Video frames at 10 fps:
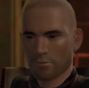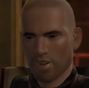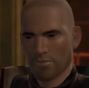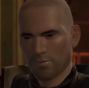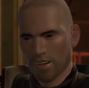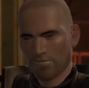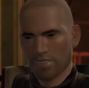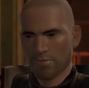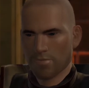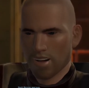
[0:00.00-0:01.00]
He'll put
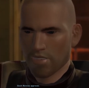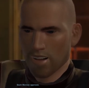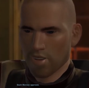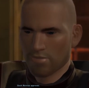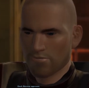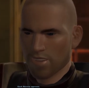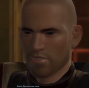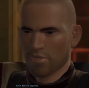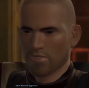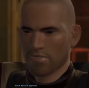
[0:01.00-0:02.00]
himself in the poorhouse if
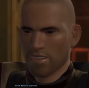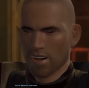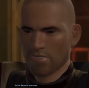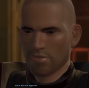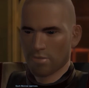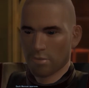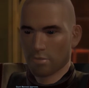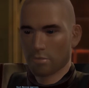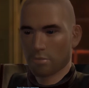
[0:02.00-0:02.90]
that's what it takes.